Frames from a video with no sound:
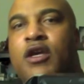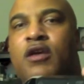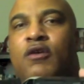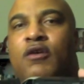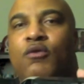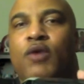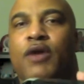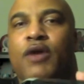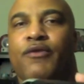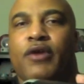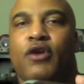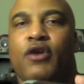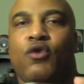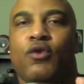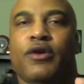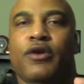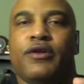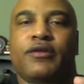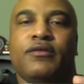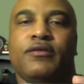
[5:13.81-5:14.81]
while
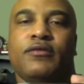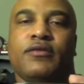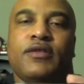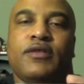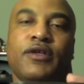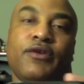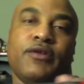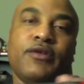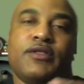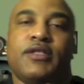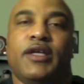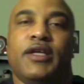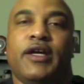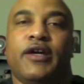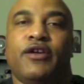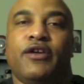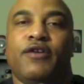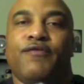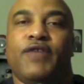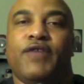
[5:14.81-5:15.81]
recording, so you can see how
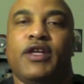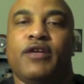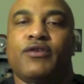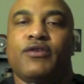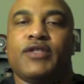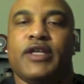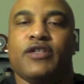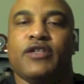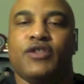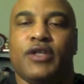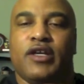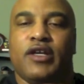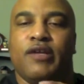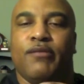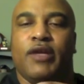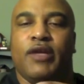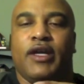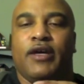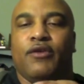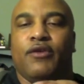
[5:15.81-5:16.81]
your video is actually
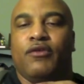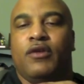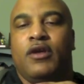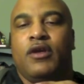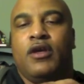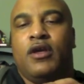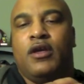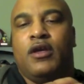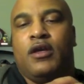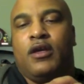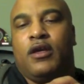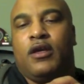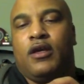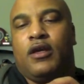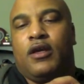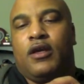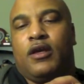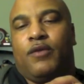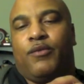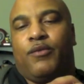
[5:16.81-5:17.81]
coming out.
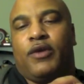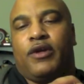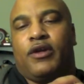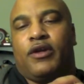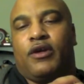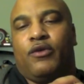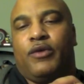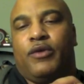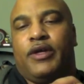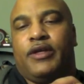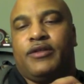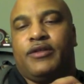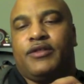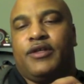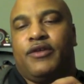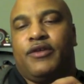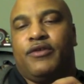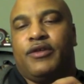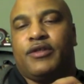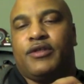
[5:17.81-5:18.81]
And we're going to go ahead and
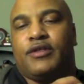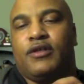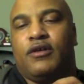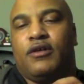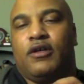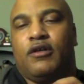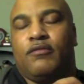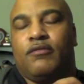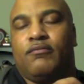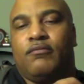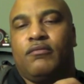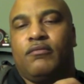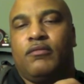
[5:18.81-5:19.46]
turn this on.